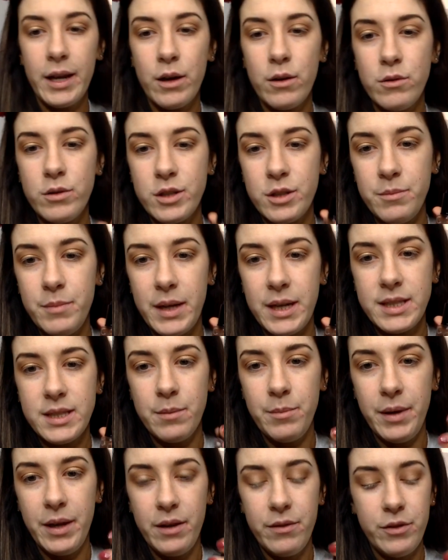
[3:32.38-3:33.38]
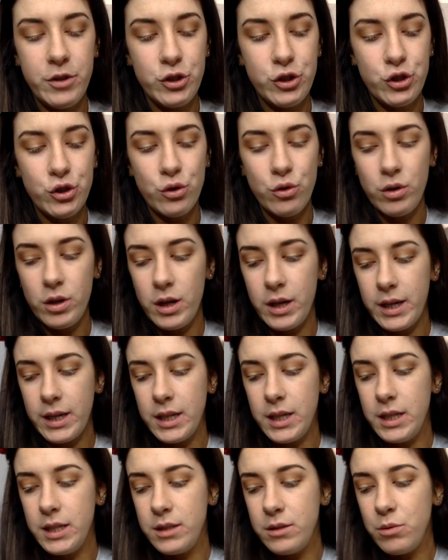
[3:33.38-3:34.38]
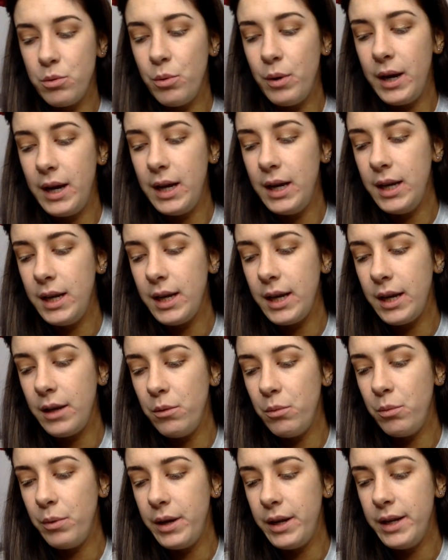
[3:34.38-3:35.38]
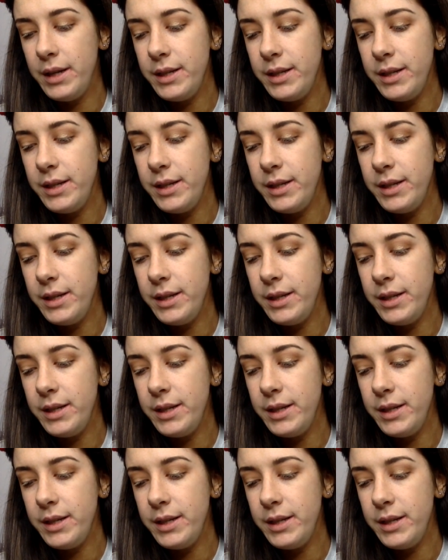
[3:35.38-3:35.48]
I'm going to mix a bit of the jawline as well in with